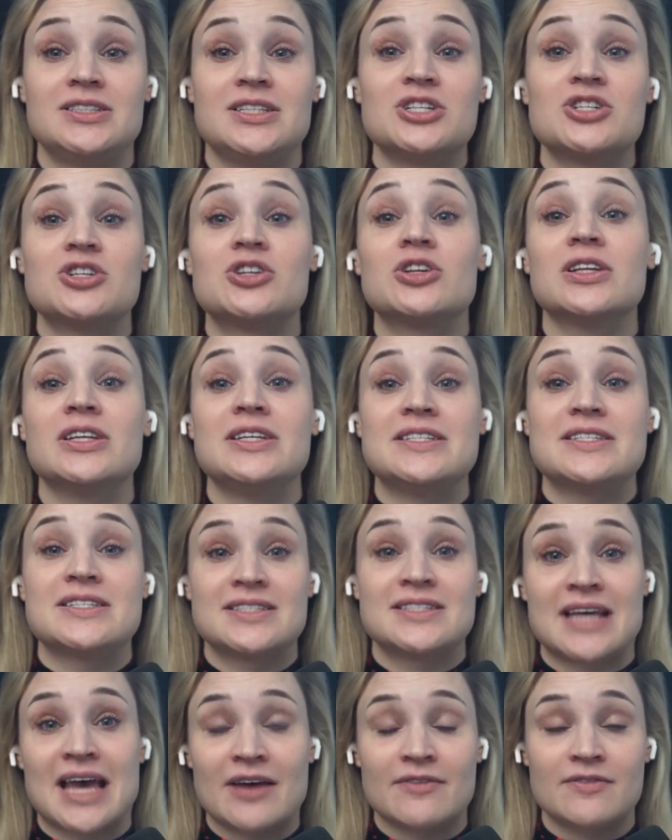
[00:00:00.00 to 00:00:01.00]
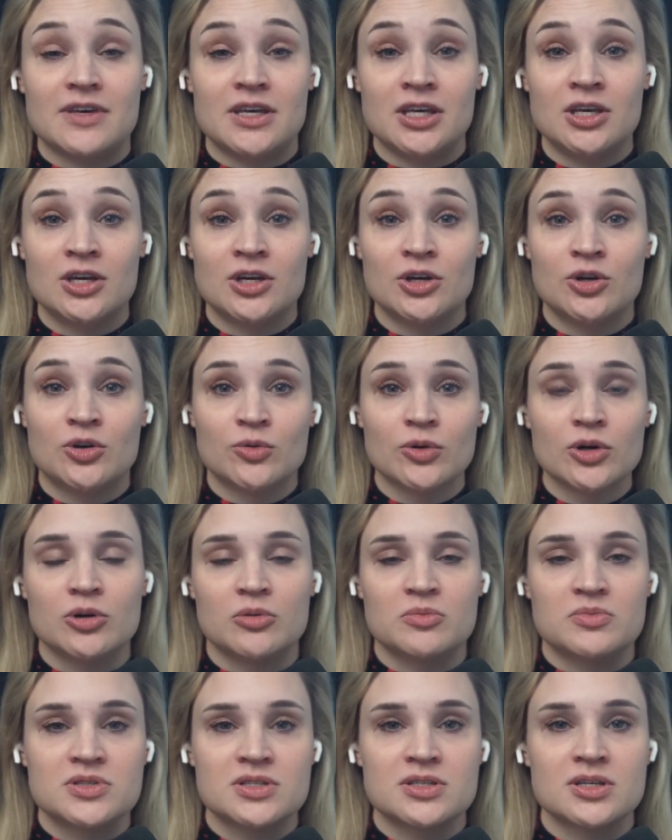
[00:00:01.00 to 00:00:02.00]
digitally savvy
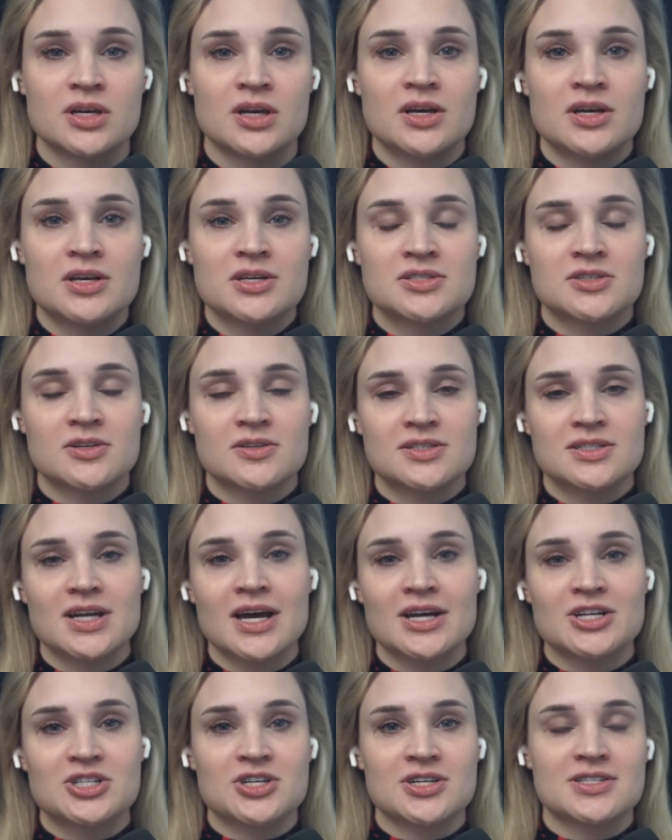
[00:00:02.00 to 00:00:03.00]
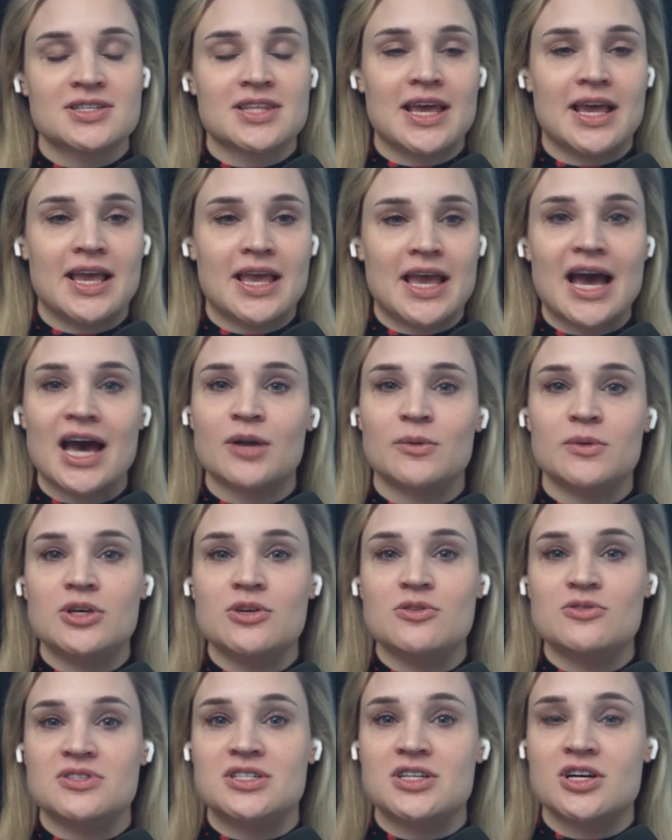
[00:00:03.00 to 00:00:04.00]
groups. So it's not just like, how do we
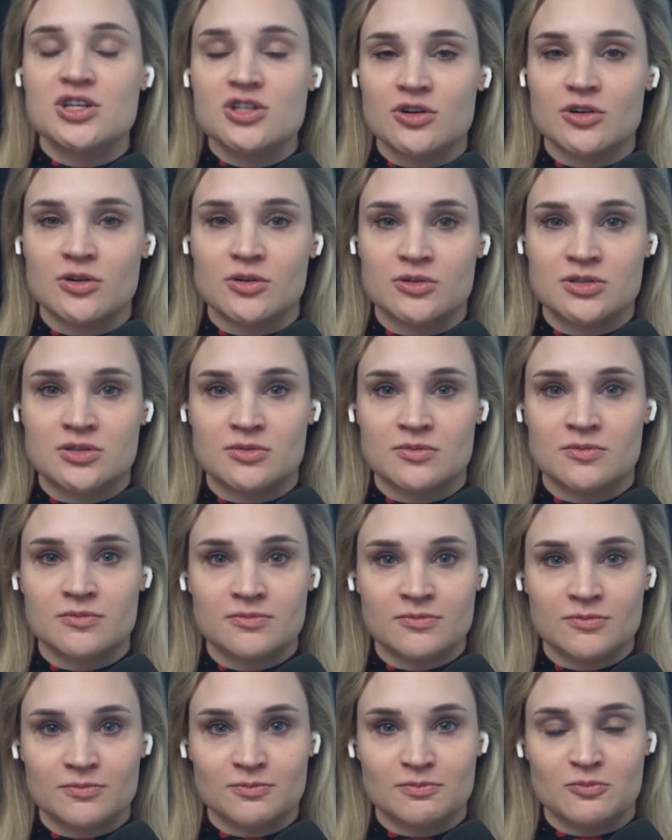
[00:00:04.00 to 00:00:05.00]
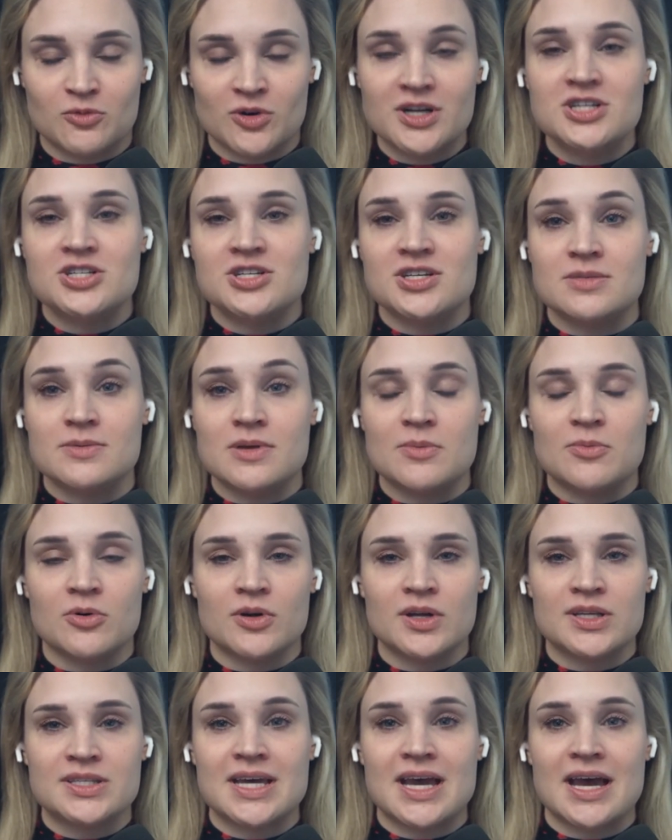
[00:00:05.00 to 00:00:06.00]
use digital to reach these
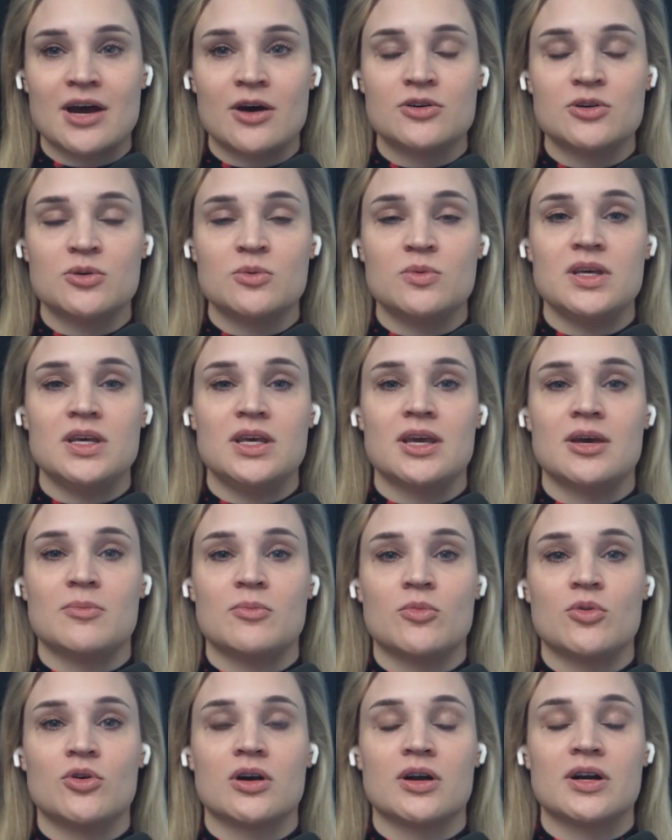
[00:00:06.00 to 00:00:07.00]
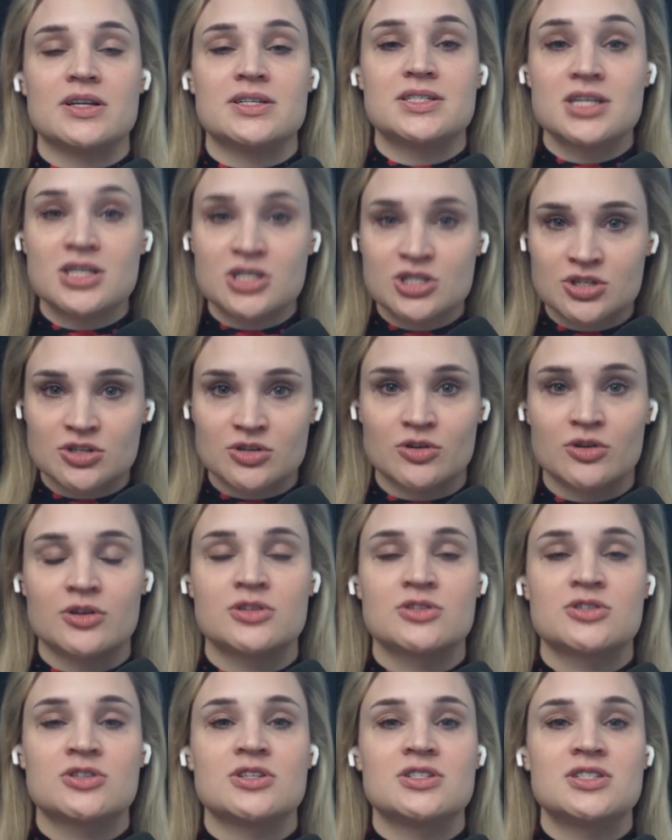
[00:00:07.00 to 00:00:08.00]
people? It's how do we get more intentional
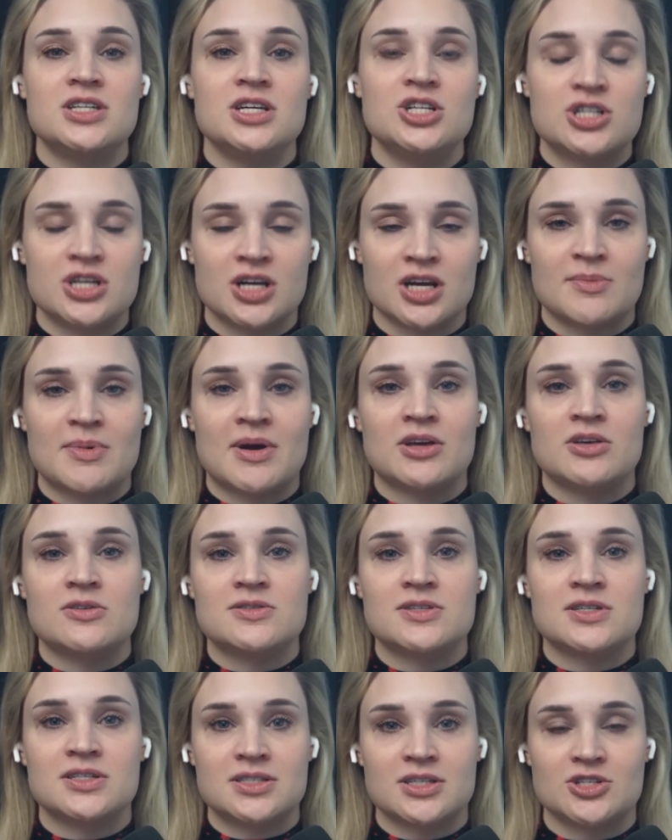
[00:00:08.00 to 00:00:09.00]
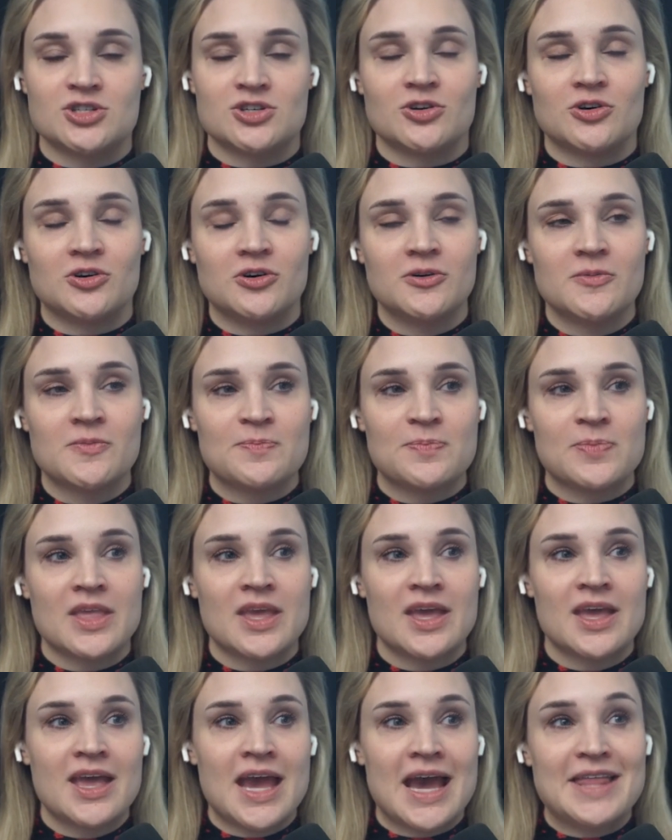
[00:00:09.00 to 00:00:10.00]
and strategic about using digital?
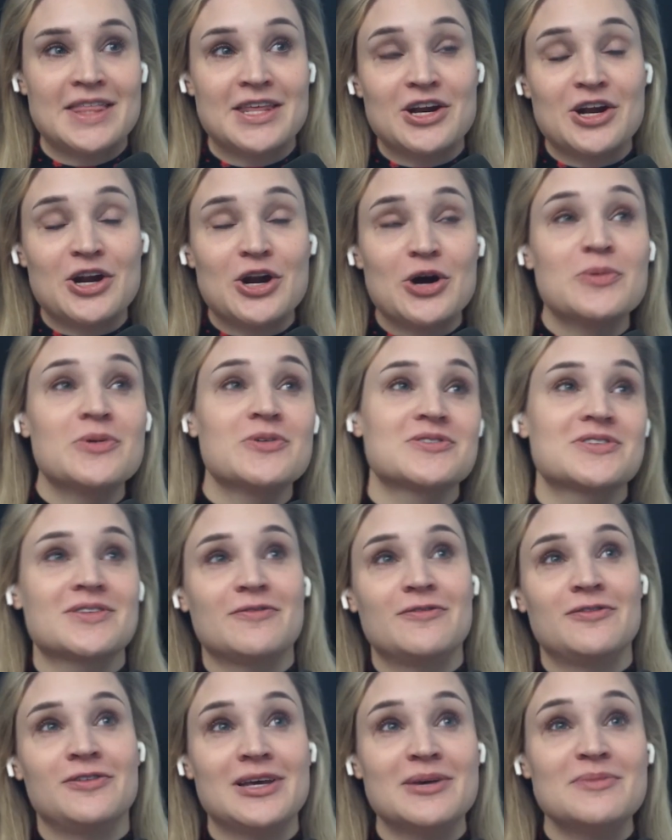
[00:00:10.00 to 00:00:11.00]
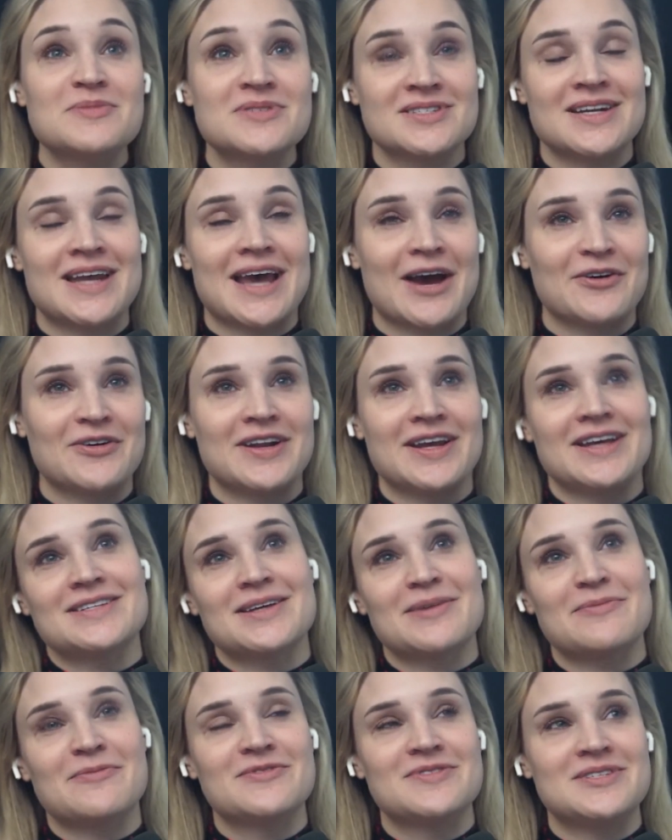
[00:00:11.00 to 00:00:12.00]
And then it almost flips nowadays.
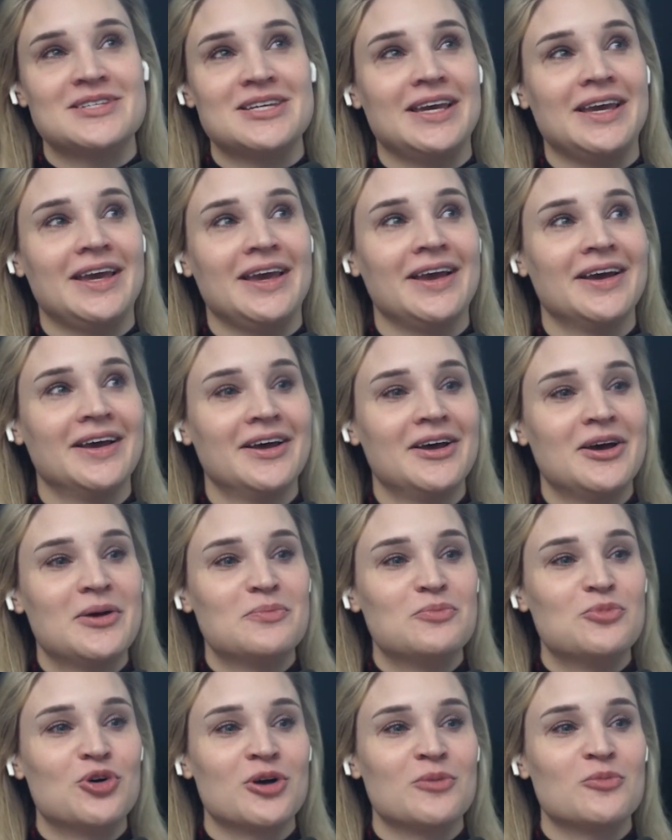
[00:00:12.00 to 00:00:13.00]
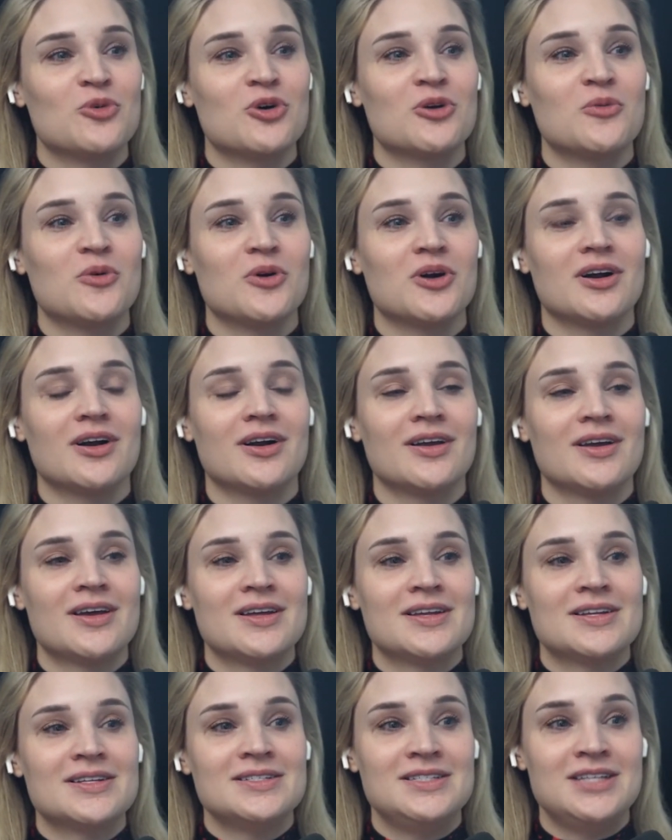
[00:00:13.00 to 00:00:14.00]
I'm seeing more and more where
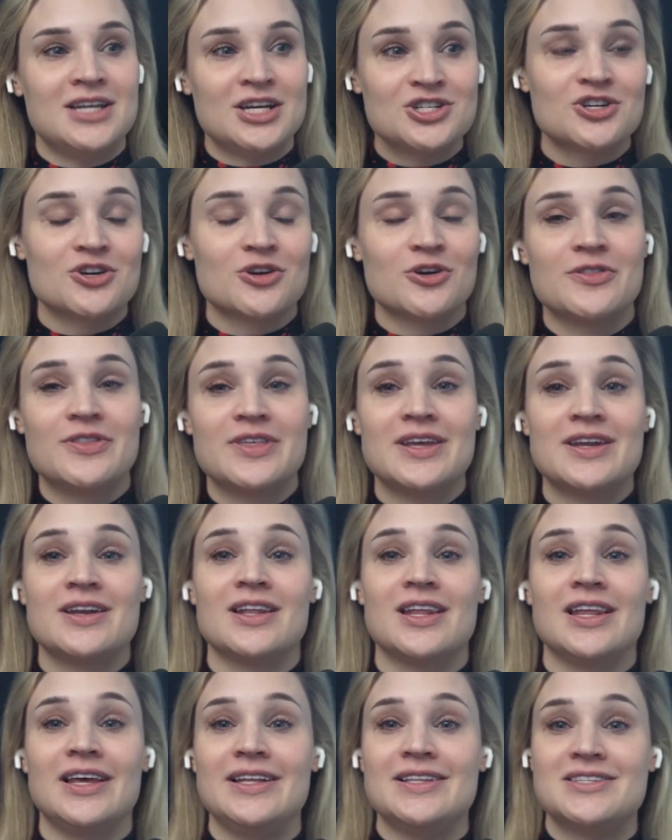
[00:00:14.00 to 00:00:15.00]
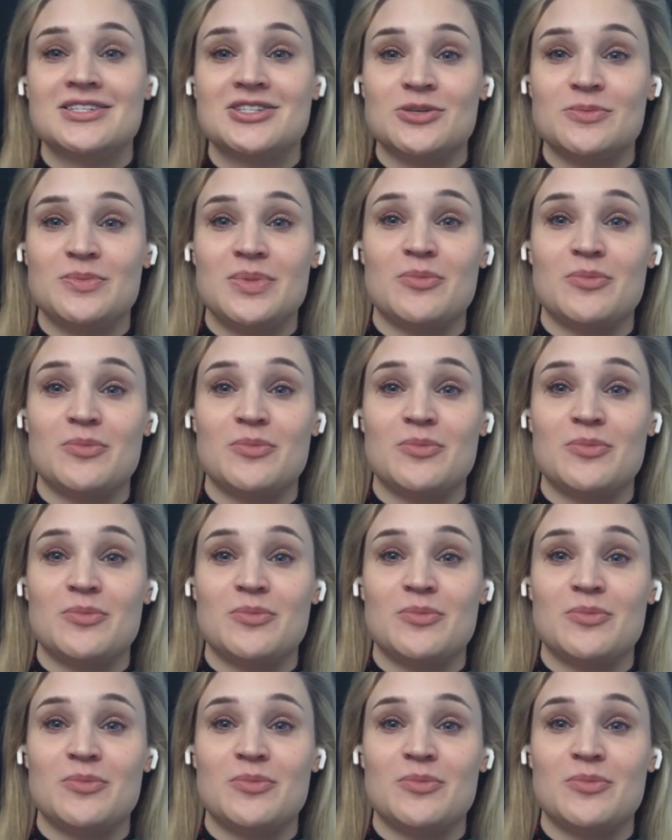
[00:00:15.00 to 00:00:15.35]
digital then leads to